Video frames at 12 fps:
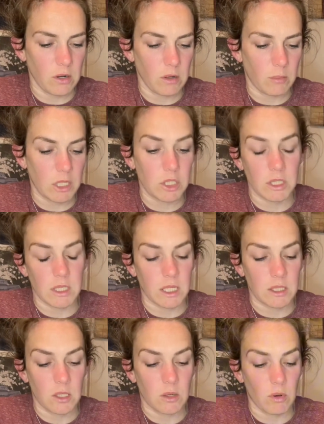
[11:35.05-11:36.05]
I might just
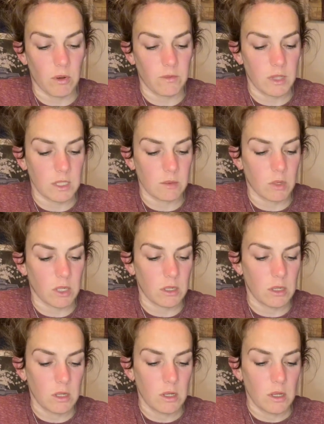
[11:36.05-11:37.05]
get 2 off of this one.
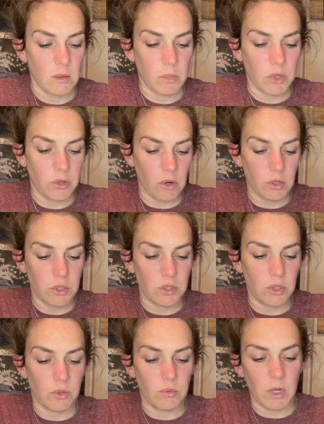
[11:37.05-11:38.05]
But there are
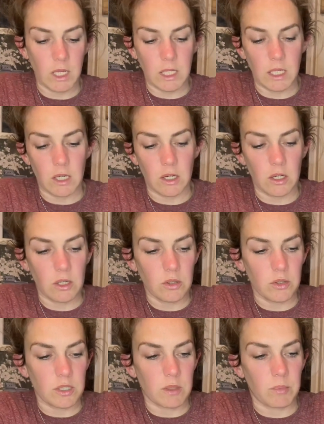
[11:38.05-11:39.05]
2 right here.
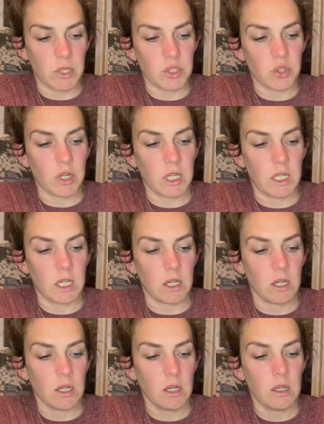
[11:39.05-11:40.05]
There's a bunch right
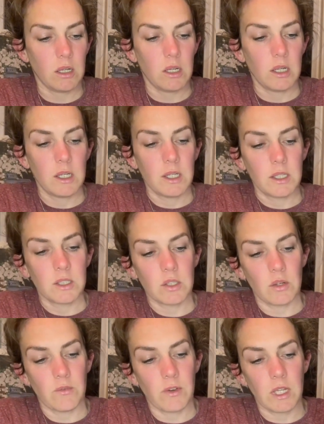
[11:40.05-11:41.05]
here. So
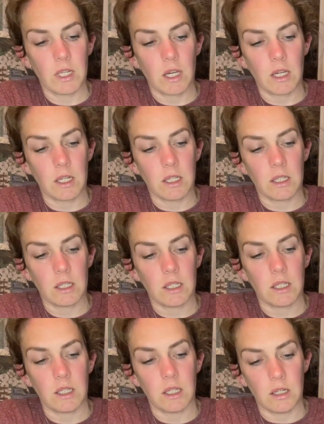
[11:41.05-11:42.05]
if I cut it
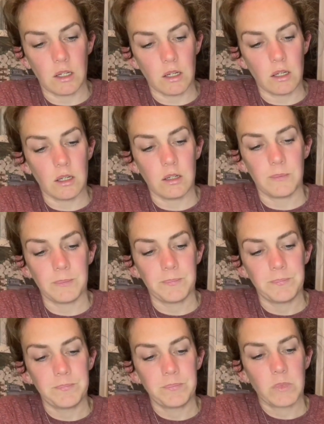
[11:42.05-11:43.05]
here
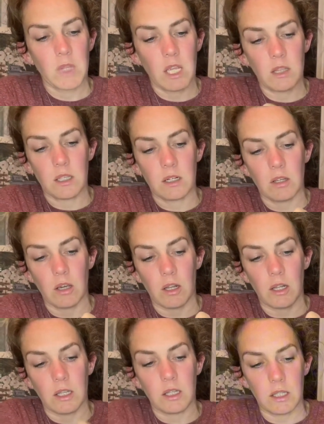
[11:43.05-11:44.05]
and then cut
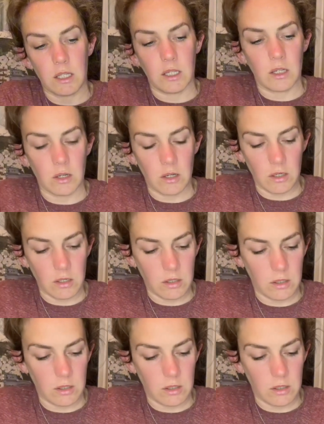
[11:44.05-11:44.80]
it here.